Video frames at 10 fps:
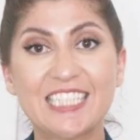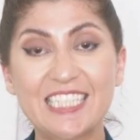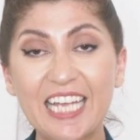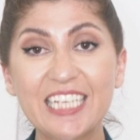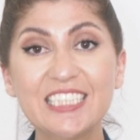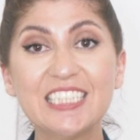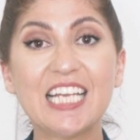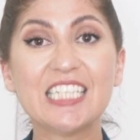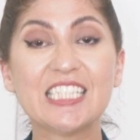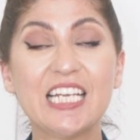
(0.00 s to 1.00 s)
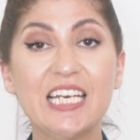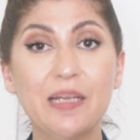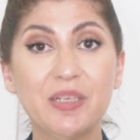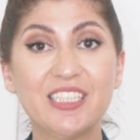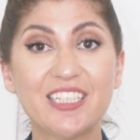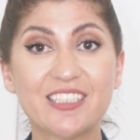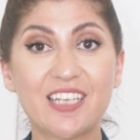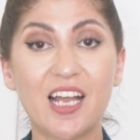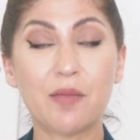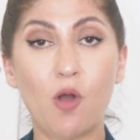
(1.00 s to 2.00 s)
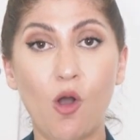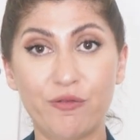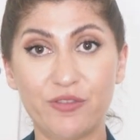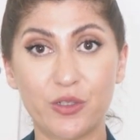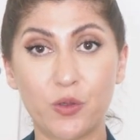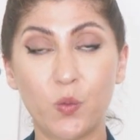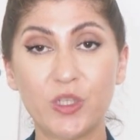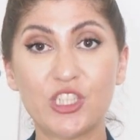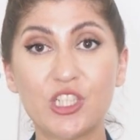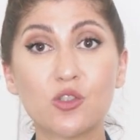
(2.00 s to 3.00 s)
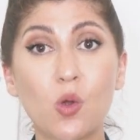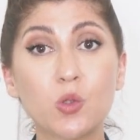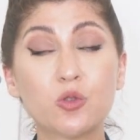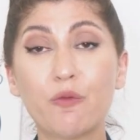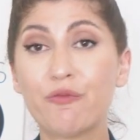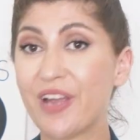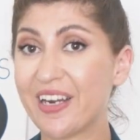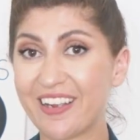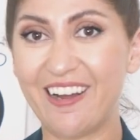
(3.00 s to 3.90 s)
Second is the limited time offer, which is also very